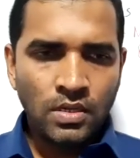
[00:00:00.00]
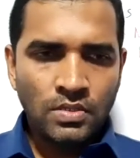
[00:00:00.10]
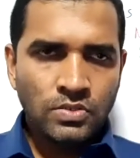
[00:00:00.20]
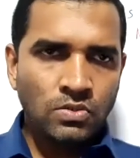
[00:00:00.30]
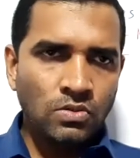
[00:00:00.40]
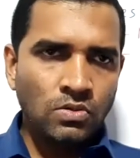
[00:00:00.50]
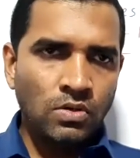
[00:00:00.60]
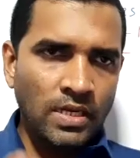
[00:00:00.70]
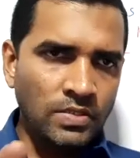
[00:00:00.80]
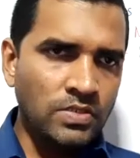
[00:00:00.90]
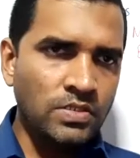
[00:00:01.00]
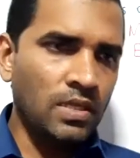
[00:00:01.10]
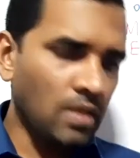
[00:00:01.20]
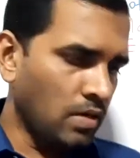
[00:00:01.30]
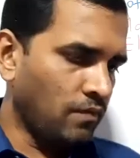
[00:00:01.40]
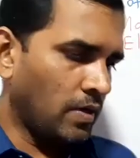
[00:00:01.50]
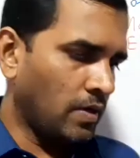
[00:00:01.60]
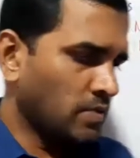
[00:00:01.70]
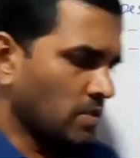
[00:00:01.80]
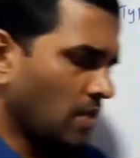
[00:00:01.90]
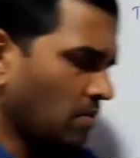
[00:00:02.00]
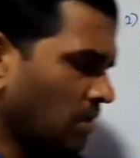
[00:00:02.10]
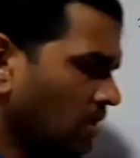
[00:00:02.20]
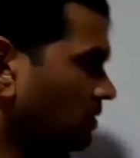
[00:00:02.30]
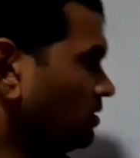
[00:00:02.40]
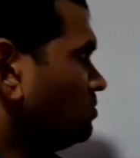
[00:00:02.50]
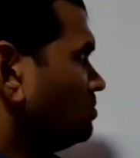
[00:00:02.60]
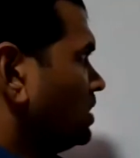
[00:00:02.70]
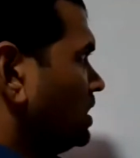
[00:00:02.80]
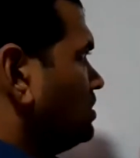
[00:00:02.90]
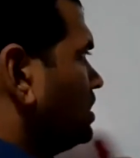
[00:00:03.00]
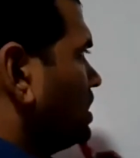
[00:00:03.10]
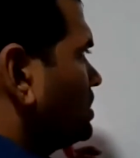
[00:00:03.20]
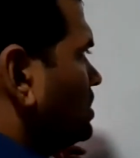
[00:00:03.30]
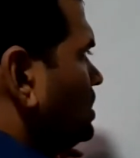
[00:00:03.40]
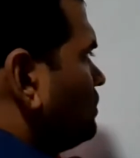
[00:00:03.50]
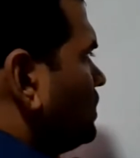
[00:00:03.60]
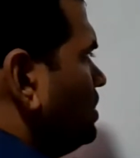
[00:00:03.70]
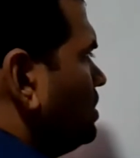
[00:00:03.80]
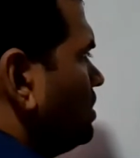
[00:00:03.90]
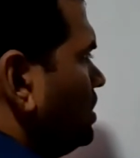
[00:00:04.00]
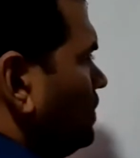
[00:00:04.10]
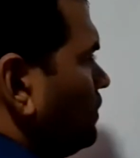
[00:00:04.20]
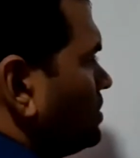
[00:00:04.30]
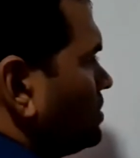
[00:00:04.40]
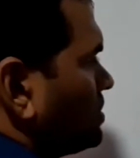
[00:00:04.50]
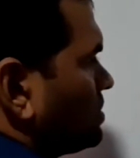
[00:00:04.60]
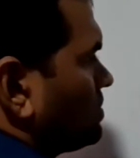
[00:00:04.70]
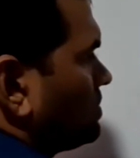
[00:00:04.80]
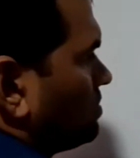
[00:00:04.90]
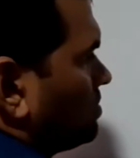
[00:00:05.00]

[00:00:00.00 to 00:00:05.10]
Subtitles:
So let's take the differences. That may be the third one, differences.